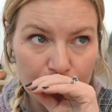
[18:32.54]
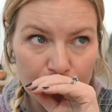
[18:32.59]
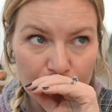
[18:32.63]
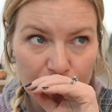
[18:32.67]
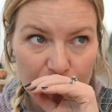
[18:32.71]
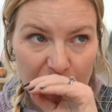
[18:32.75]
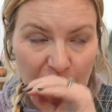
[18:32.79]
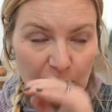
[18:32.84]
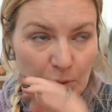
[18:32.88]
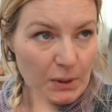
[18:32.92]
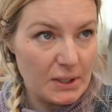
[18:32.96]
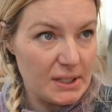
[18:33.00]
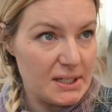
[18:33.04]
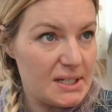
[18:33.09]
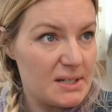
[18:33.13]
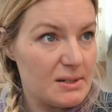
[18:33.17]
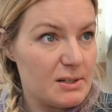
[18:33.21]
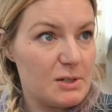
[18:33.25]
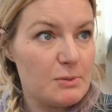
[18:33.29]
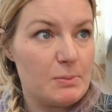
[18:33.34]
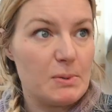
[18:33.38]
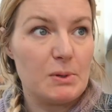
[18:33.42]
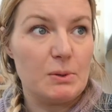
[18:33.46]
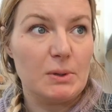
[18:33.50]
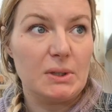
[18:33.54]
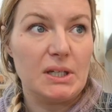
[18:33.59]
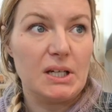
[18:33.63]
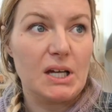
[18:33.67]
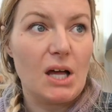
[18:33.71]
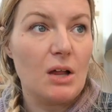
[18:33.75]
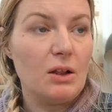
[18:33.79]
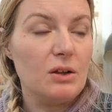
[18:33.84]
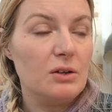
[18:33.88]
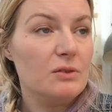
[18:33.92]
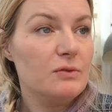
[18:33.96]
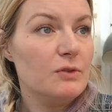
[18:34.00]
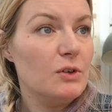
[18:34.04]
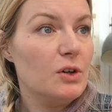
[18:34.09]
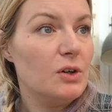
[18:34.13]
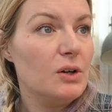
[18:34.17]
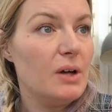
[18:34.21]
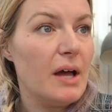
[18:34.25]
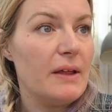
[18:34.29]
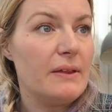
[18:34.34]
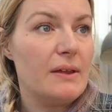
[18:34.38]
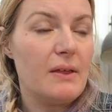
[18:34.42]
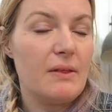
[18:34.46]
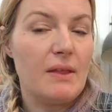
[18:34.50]
They wanted it to be really colorful,
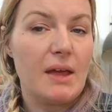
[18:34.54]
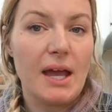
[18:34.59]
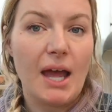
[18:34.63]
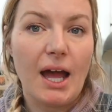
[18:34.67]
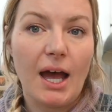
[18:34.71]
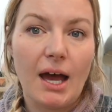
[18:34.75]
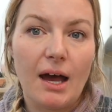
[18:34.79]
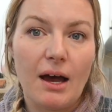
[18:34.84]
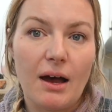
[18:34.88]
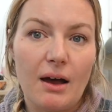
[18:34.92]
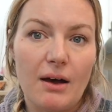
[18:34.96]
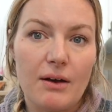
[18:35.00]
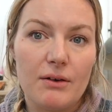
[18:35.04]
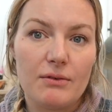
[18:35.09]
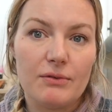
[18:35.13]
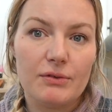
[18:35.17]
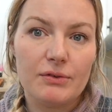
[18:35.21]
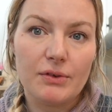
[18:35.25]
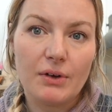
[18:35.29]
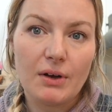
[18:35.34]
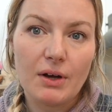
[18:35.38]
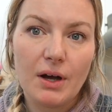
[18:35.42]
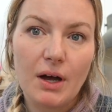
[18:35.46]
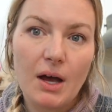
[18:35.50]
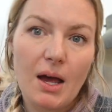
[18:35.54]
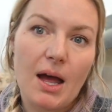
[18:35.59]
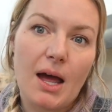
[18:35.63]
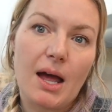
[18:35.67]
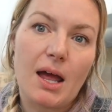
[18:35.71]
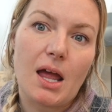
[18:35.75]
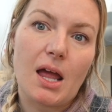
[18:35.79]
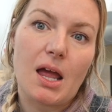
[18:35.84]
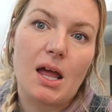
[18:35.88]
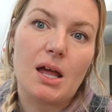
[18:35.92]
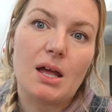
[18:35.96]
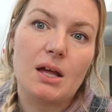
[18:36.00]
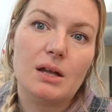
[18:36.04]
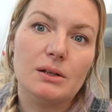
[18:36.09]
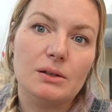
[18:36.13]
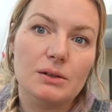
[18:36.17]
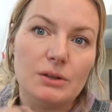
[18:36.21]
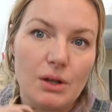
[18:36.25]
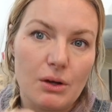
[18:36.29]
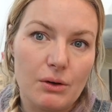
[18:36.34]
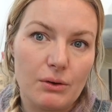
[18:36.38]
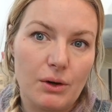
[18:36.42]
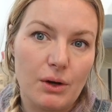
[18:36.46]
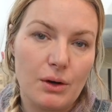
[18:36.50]
and then they have a
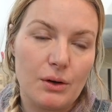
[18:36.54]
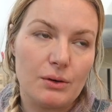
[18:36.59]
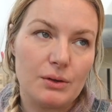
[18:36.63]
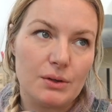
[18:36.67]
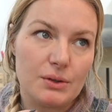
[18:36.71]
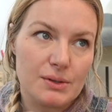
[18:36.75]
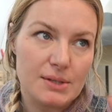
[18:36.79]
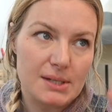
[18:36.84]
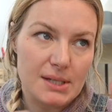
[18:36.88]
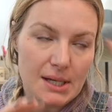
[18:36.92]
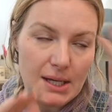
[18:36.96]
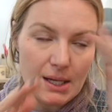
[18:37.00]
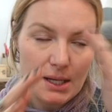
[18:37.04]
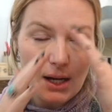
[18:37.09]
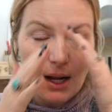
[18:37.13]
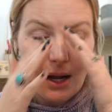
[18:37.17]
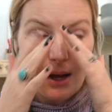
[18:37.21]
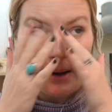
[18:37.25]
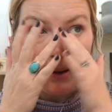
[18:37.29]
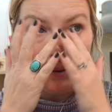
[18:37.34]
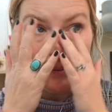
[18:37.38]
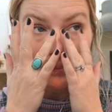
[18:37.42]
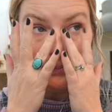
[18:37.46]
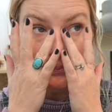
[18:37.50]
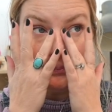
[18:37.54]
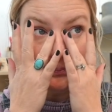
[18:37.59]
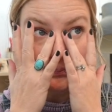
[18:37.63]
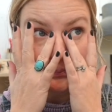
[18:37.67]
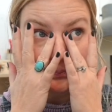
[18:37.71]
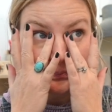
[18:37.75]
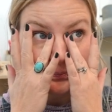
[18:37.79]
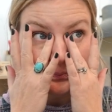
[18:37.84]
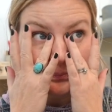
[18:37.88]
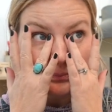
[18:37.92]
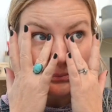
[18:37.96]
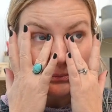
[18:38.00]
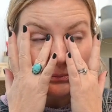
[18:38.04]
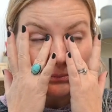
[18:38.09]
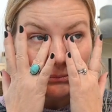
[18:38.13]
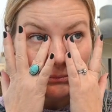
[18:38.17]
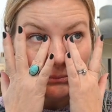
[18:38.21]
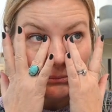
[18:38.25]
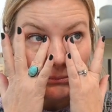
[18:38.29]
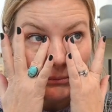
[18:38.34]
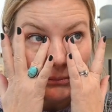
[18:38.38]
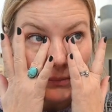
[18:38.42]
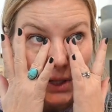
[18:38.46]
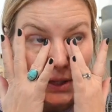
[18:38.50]
logo. You'll see it.
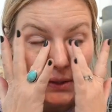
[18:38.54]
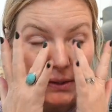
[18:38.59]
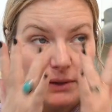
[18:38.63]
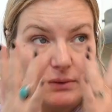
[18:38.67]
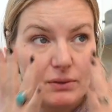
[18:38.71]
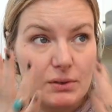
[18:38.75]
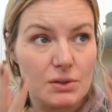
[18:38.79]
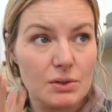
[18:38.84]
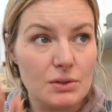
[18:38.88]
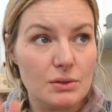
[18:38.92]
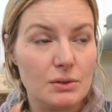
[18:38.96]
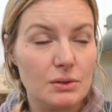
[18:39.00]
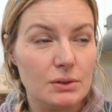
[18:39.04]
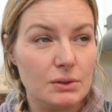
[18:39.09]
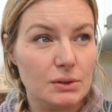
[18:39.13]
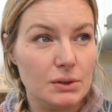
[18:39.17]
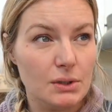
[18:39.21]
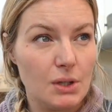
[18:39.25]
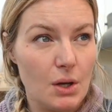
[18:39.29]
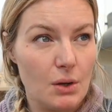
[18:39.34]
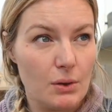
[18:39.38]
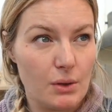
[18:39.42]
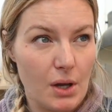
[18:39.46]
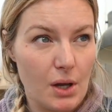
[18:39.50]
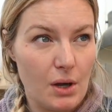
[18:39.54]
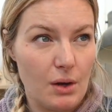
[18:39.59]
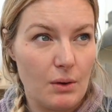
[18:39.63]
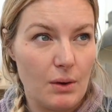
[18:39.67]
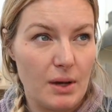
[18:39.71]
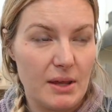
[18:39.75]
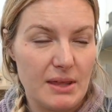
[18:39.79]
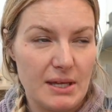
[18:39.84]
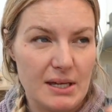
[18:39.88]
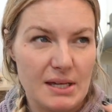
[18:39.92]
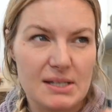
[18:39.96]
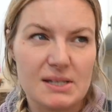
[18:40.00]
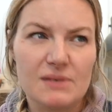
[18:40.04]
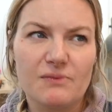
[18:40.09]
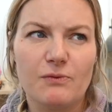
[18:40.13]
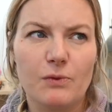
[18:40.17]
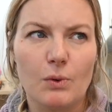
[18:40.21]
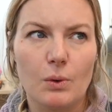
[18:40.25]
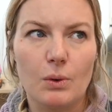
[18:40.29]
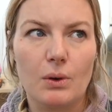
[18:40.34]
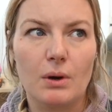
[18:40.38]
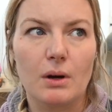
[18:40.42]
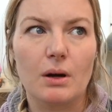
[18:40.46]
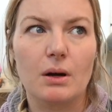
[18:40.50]
They have a logo. I think it's
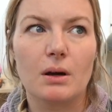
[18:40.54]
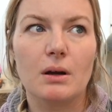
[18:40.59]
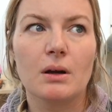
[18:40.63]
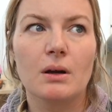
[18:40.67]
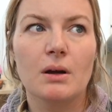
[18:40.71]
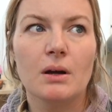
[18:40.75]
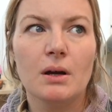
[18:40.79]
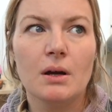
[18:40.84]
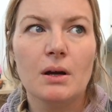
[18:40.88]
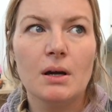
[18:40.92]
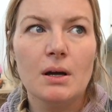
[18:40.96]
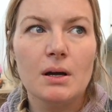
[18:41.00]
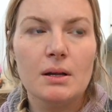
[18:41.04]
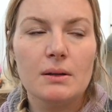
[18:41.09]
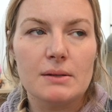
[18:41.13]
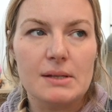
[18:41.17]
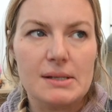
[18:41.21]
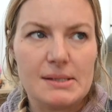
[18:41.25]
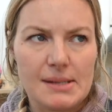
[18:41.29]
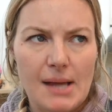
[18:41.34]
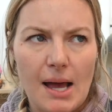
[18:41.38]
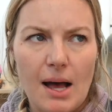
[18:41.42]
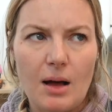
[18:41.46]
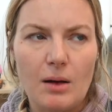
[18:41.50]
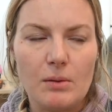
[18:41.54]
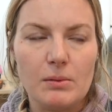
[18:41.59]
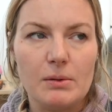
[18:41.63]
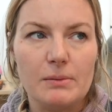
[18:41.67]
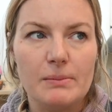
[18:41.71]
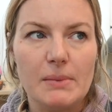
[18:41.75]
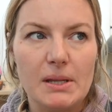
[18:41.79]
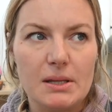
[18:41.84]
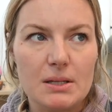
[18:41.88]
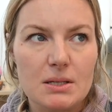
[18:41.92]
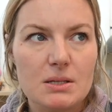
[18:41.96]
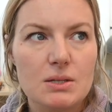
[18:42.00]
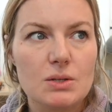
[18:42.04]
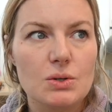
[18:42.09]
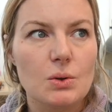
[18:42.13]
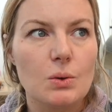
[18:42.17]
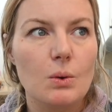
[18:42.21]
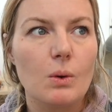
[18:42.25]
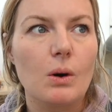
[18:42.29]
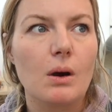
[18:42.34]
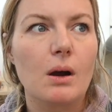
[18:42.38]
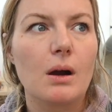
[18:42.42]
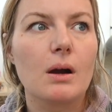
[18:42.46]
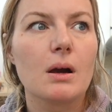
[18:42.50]
for this album and this
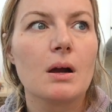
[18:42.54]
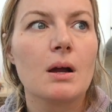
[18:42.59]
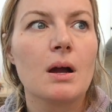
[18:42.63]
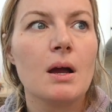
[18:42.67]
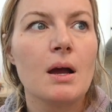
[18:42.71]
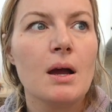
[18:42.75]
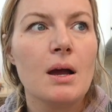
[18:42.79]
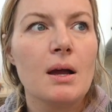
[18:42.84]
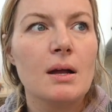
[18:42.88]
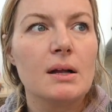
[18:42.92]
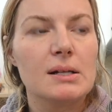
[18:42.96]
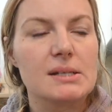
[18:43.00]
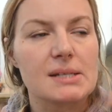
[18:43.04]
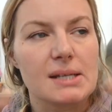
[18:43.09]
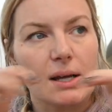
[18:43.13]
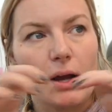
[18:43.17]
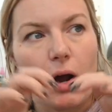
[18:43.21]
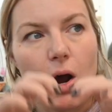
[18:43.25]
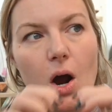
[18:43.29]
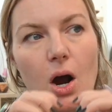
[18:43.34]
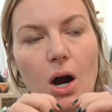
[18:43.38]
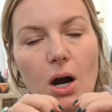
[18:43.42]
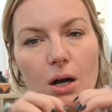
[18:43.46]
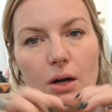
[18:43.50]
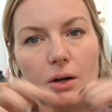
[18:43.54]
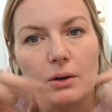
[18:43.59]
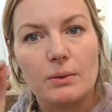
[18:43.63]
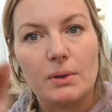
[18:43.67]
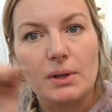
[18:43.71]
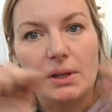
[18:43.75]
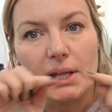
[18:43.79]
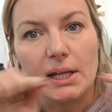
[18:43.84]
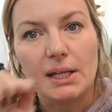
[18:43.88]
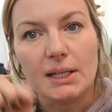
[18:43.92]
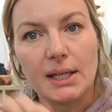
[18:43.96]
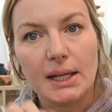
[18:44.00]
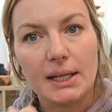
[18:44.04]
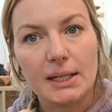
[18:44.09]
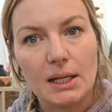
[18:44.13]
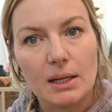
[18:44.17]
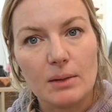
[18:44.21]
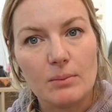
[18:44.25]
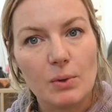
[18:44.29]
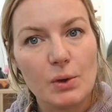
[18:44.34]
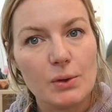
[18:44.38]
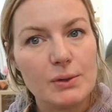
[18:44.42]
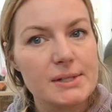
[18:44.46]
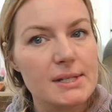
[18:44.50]
tour. It's like a heart with like
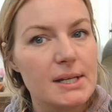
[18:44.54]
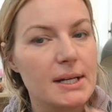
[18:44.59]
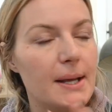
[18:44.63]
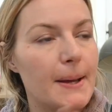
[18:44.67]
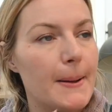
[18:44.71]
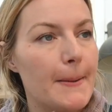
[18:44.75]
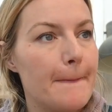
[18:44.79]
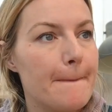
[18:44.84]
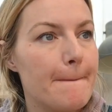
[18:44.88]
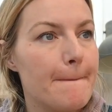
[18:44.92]
lightning bolts in it.